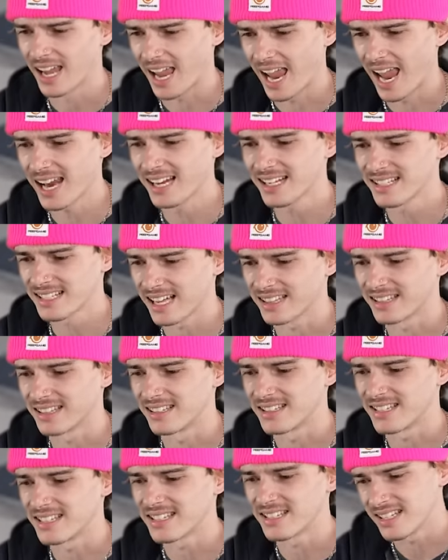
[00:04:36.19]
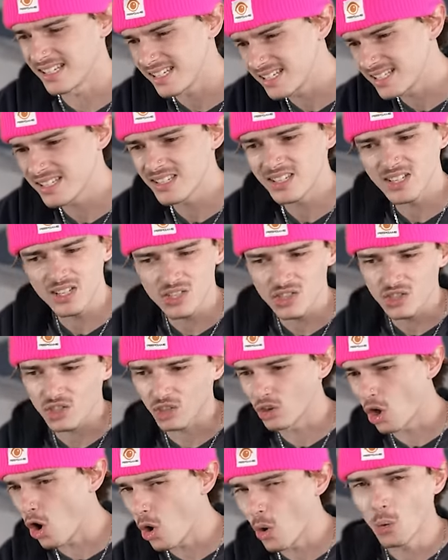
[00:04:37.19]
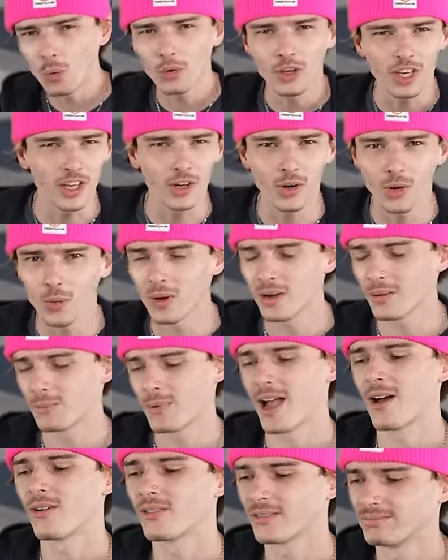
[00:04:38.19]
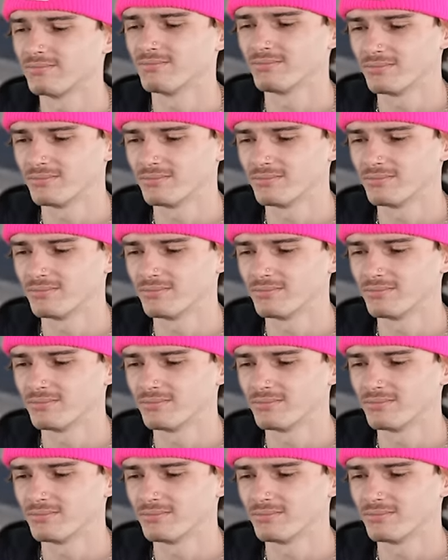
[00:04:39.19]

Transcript: And he's got the steezy slow heel whip out.